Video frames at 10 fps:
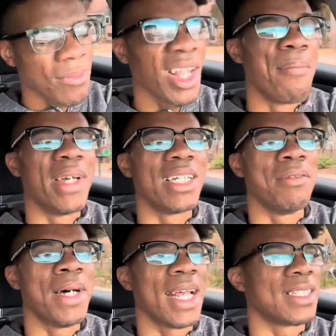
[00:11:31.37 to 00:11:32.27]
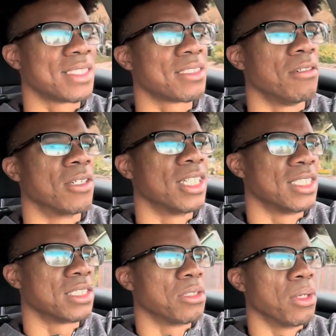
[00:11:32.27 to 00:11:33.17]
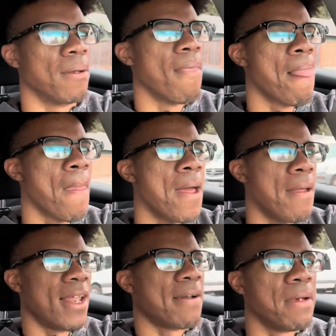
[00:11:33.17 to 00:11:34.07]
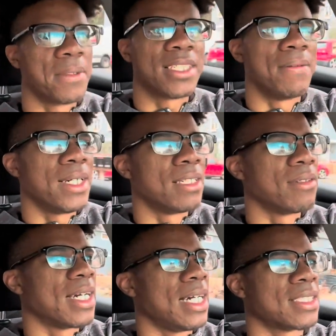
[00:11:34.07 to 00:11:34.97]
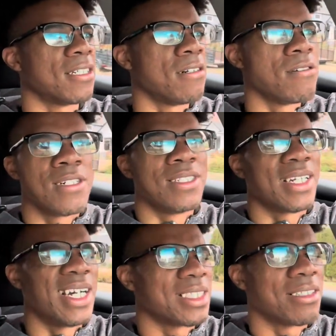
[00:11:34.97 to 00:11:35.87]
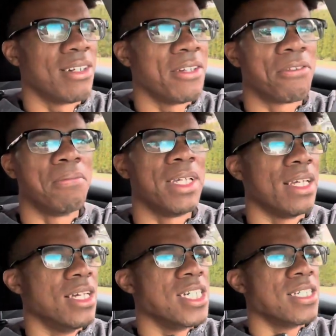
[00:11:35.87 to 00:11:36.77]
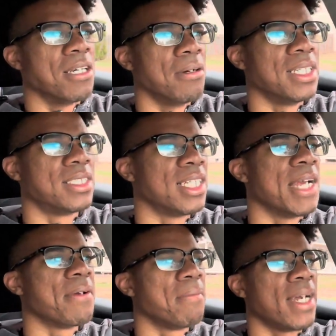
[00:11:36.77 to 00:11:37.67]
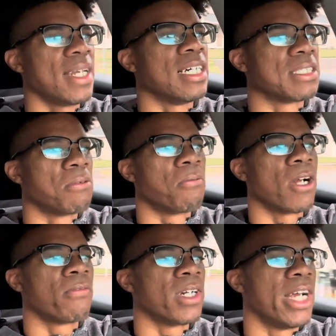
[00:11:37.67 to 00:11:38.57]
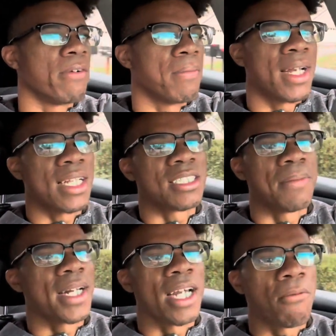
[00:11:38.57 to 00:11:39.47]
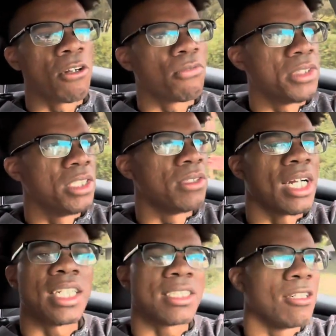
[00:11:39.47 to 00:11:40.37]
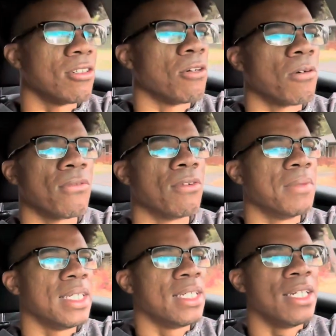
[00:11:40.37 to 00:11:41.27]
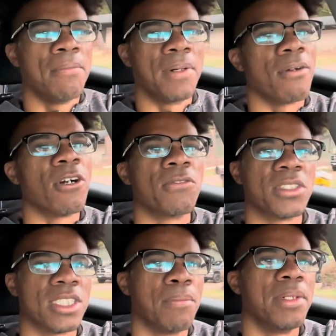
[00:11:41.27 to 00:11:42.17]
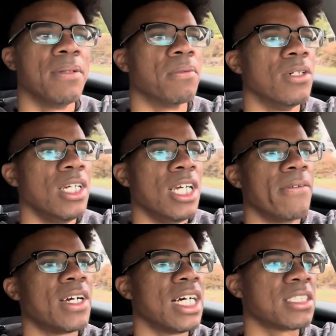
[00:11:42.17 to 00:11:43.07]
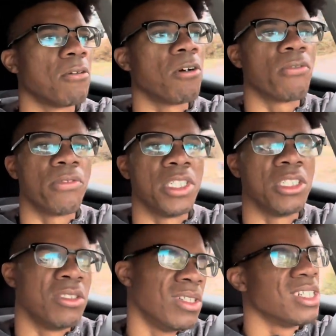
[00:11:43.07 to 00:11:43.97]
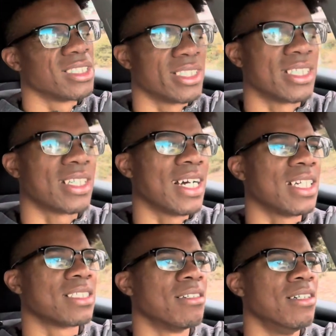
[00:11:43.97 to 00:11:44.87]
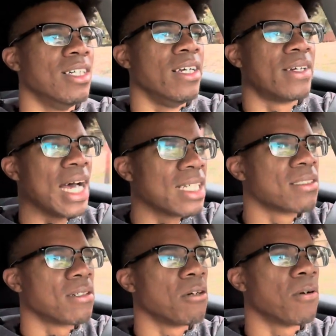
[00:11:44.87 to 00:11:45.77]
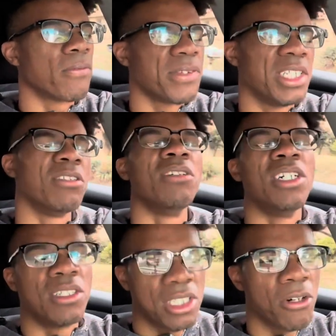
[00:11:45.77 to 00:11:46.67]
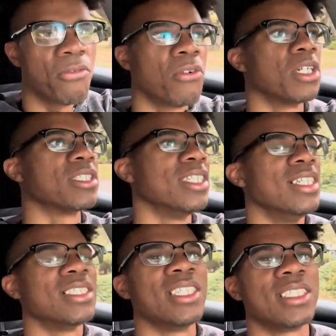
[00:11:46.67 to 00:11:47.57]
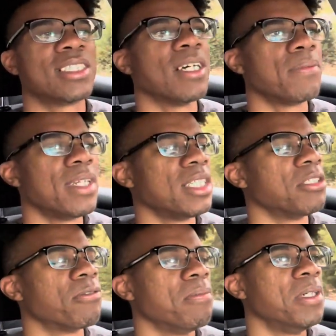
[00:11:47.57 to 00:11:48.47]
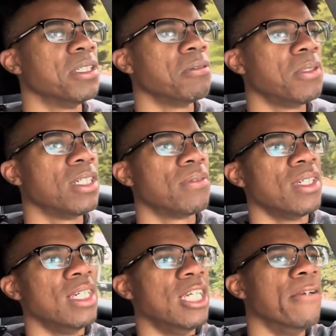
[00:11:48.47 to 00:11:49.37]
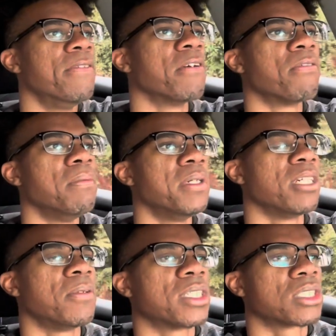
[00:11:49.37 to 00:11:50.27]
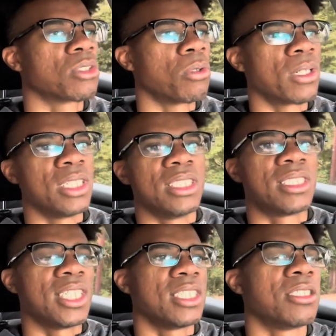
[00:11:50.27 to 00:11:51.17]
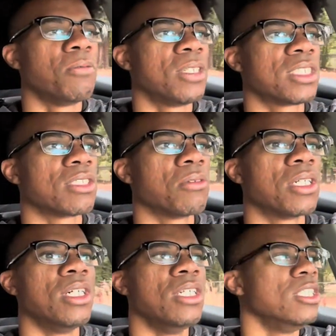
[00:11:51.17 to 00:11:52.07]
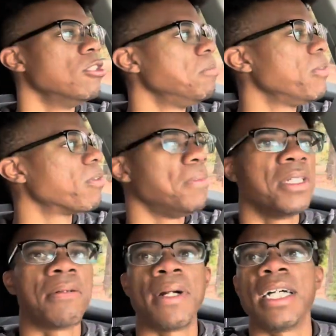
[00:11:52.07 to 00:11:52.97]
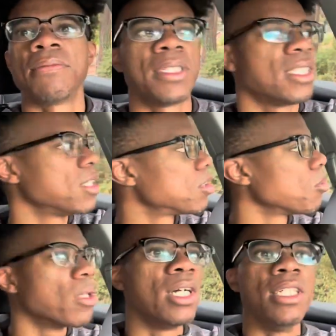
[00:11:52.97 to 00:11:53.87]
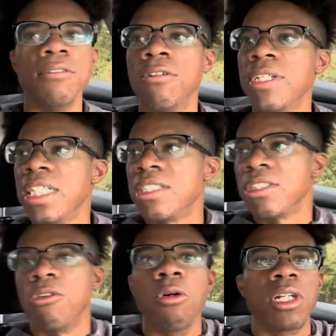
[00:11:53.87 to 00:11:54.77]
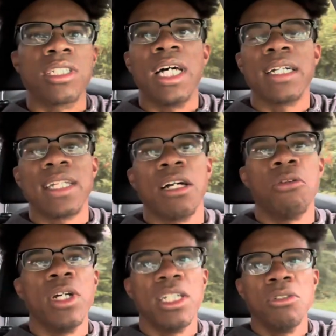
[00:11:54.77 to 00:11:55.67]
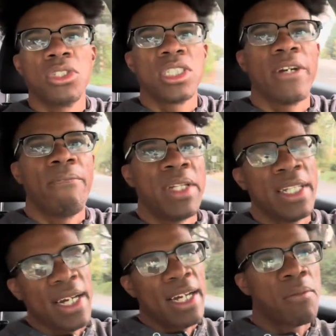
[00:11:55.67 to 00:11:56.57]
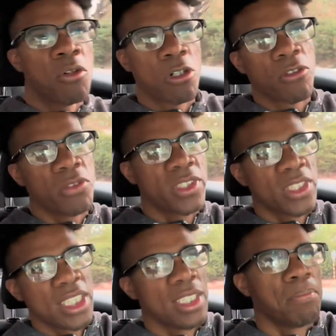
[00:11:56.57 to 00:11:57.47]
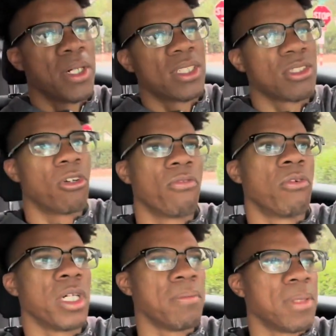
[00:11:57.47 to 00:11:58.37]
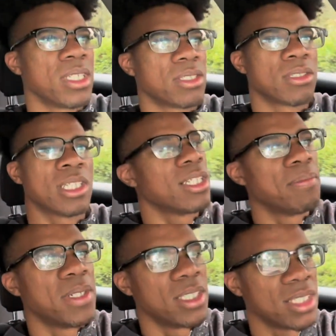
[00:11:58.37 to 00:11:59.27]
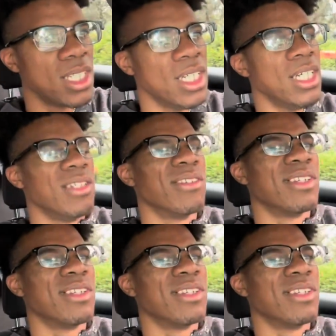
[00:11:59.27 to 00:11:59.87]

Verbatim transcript: I make good money at the store. A lot of people tell me to do Costco. Costco ain't for me. Don't listen to everybody else. What work for everybody else might not work for you. Costco don't work for me, but it works for some people. If Costco worked for you, stick to Costco. If Costco don't work for you, don't force it. Stick to something that you're familiar with. If you're familiar with a store and you stick it to one store, you'll be familiarized with that store and you will get your orders knocked out quick. You'll see a 50-item order for $60 or $40 or $30. You'll